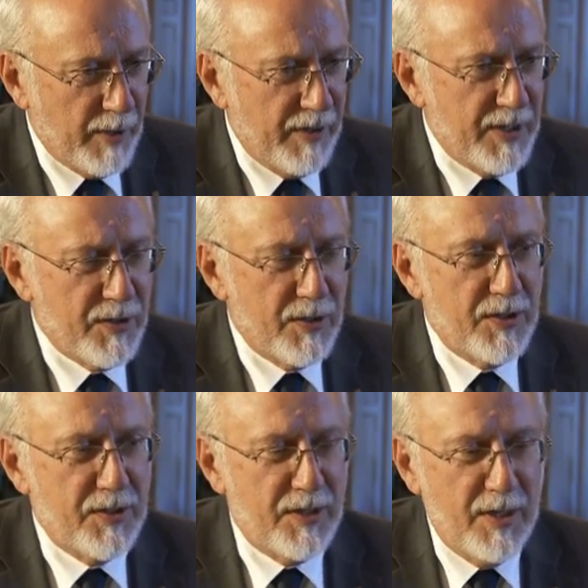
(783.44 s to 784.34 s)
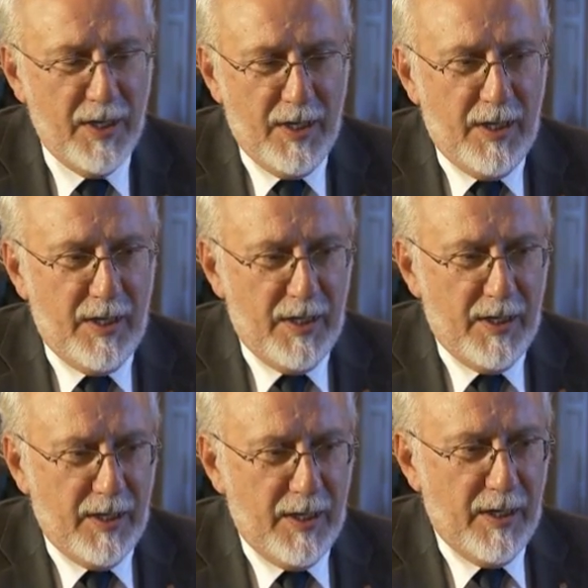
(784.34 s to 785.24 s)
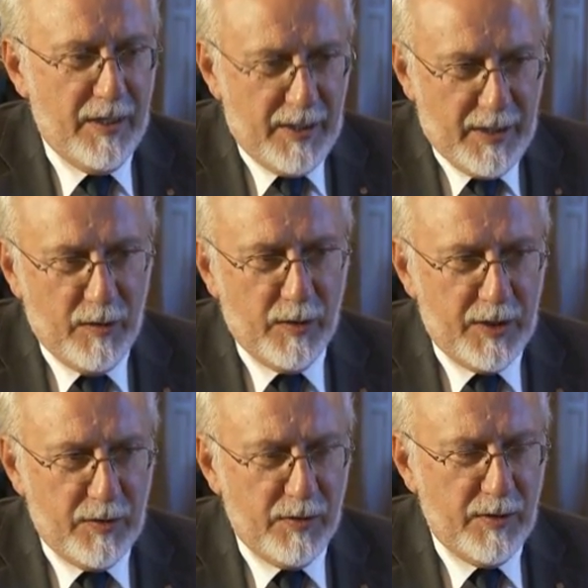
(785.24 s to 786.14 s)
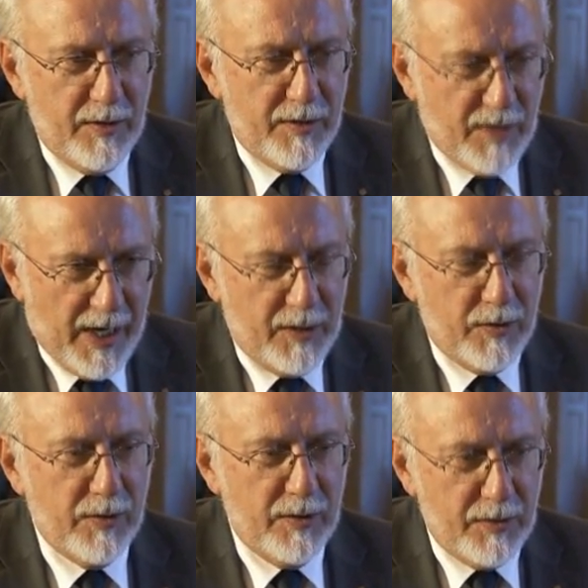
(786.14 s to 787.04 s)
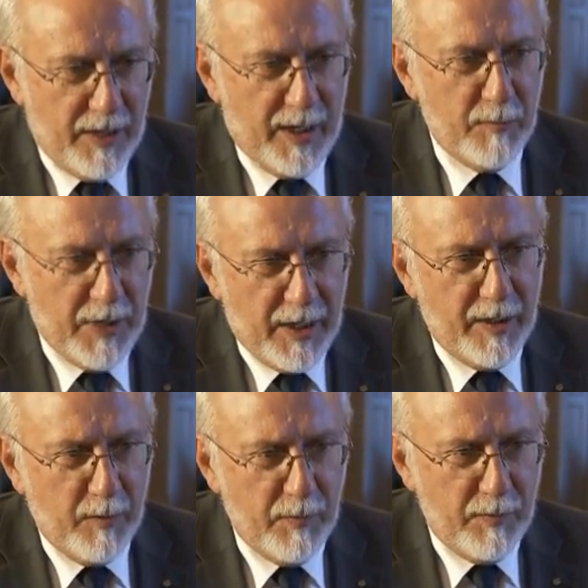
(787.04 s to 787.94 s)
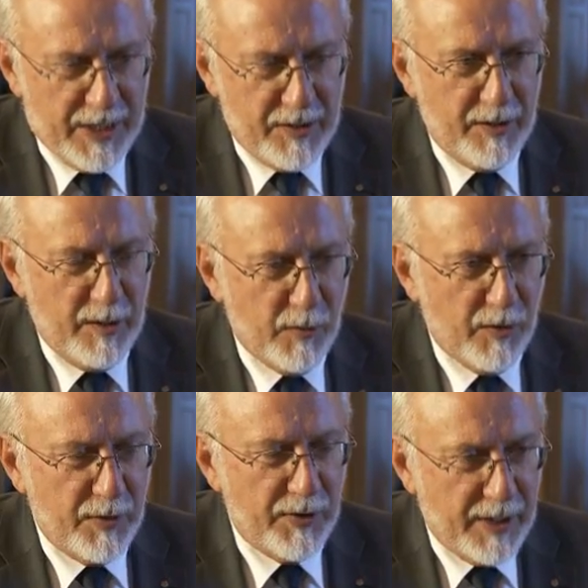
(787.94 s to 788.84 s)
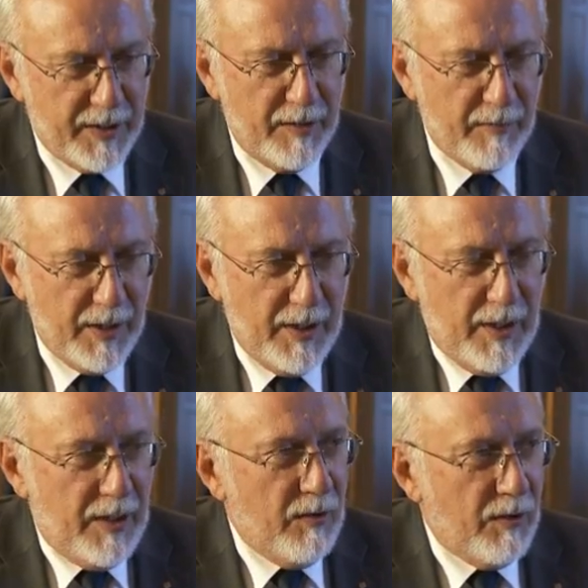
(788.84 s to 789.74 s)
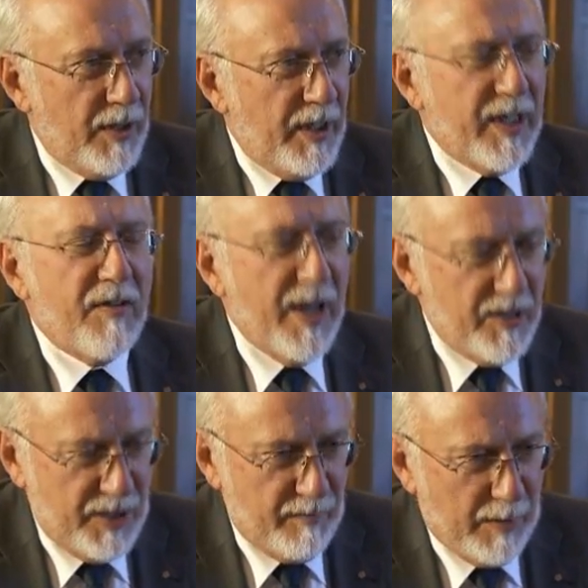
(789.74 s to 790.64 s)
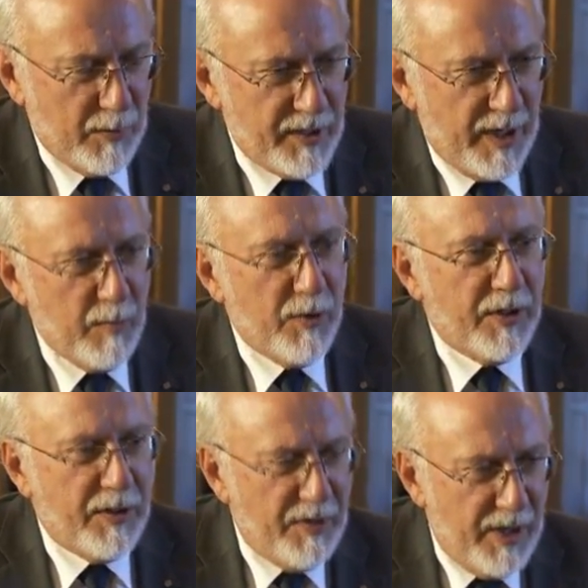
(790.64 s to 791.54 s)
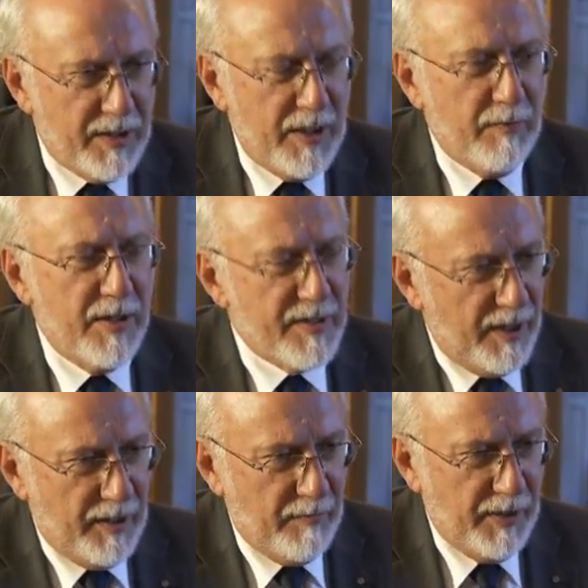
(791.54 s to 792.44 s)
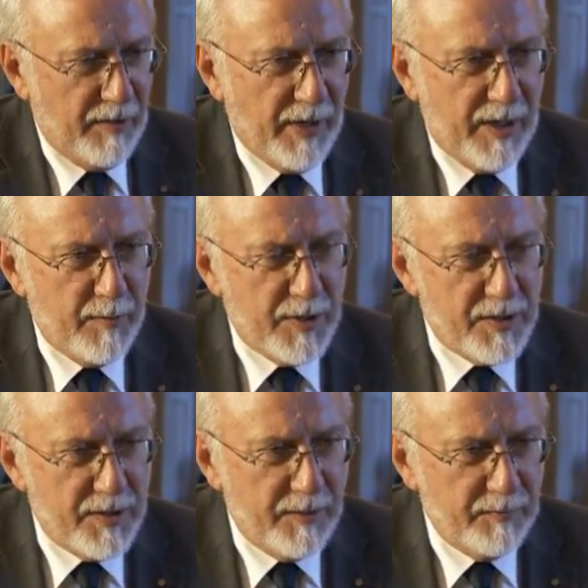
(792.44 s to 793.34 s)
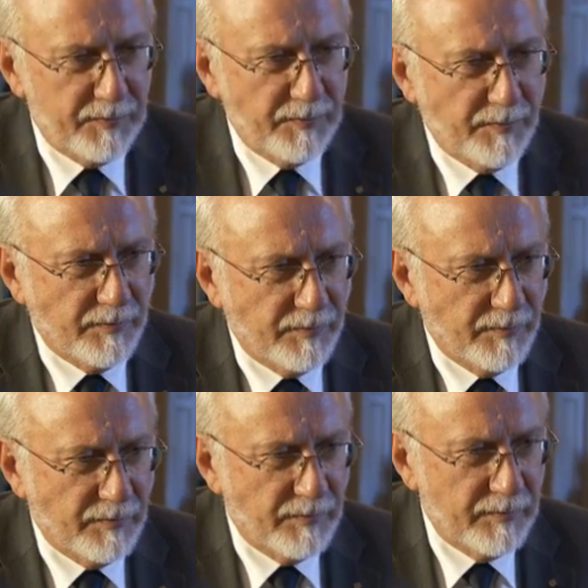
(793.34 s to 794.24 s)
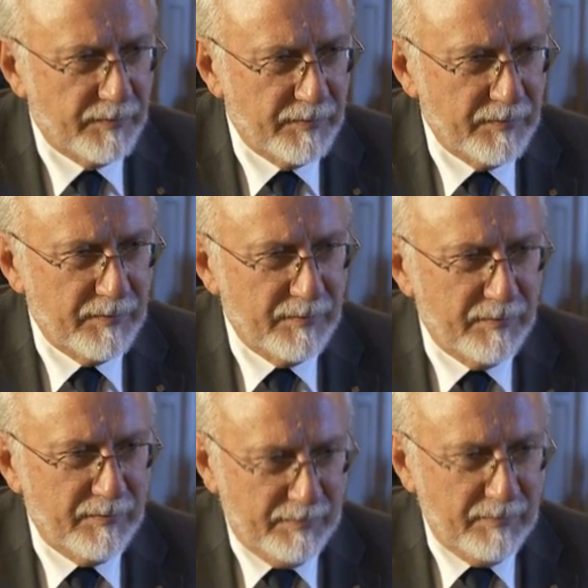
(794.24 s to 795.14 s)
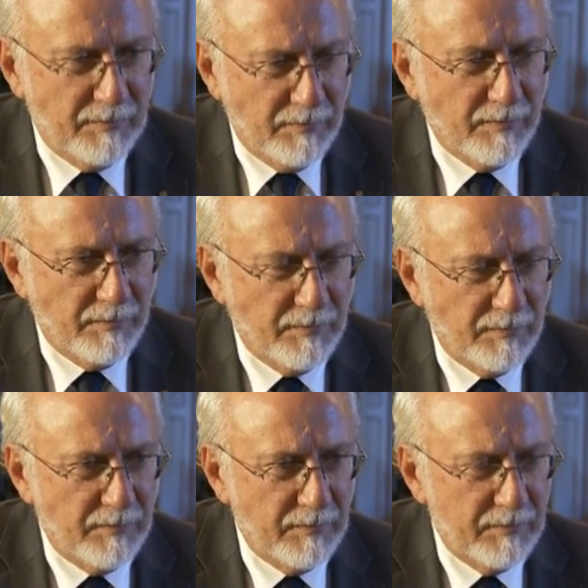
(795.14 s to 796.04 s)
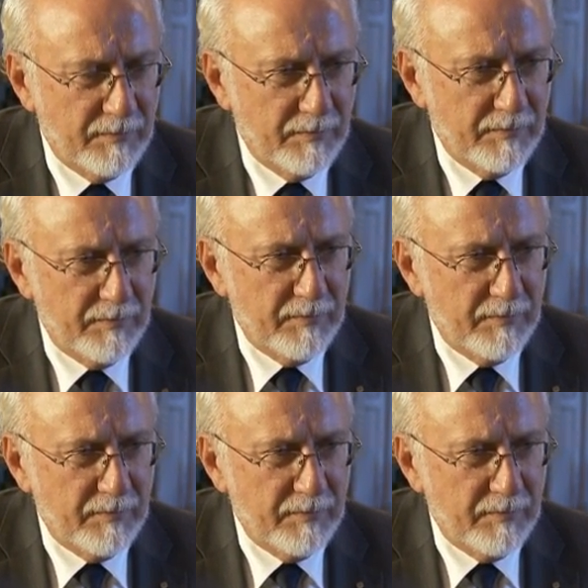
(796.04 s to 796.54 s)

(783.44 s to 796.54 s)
the researchers in order to try to help building better and more productive, or creative, I would say, more creative scientific environments. It's a great message to tell. If we look at